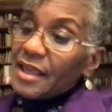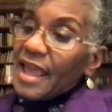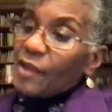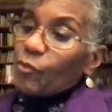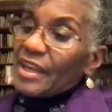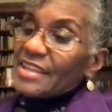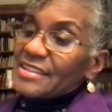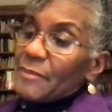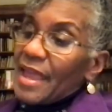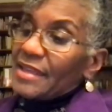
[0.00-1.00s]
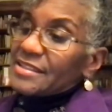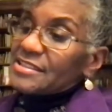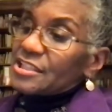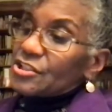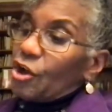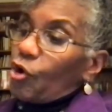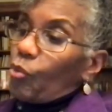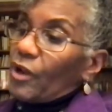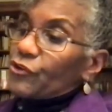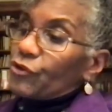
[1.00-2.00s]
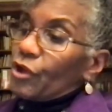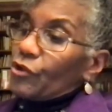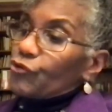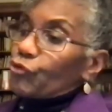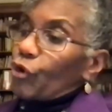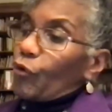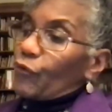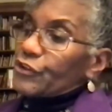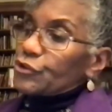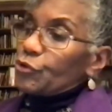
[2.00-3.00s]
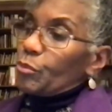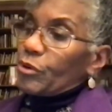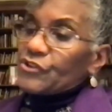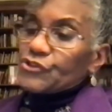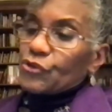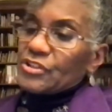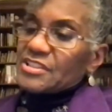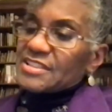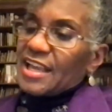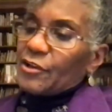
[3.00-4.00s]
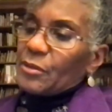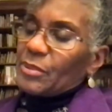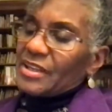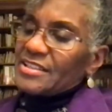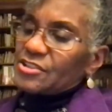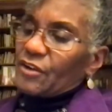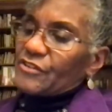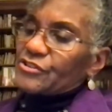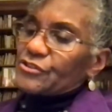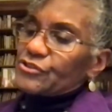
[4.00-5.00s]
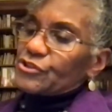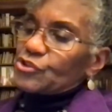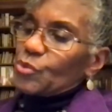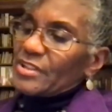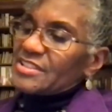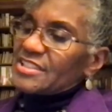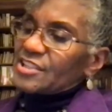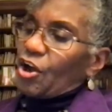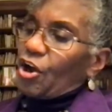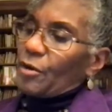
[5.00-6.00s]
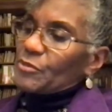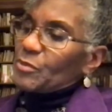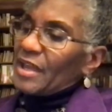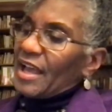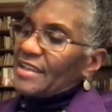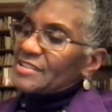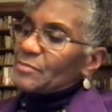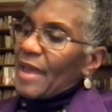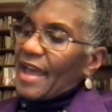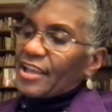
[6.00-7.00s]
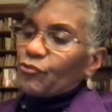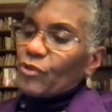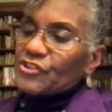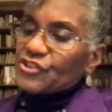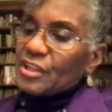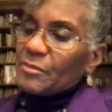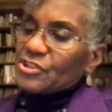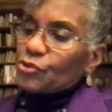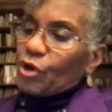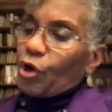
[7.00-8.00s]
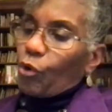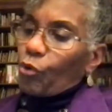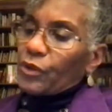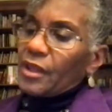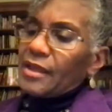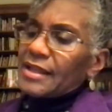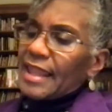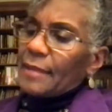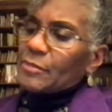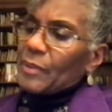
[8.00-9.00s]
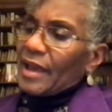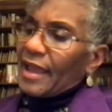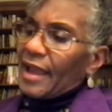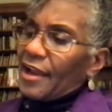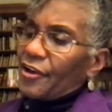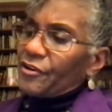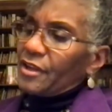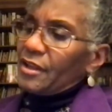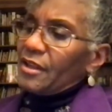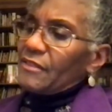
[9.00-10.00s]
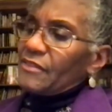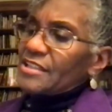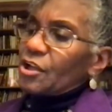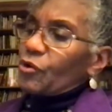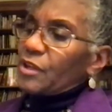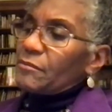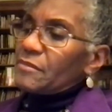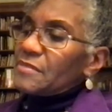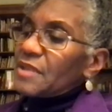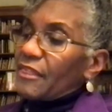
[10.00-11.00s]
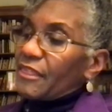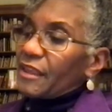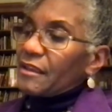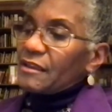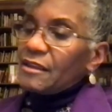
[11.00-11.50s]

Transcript: And when he demanded to know what drove the two Prince George's County police officers to twist his arms behind his back and wrench them into a hold clamped by iron, they told him nothing.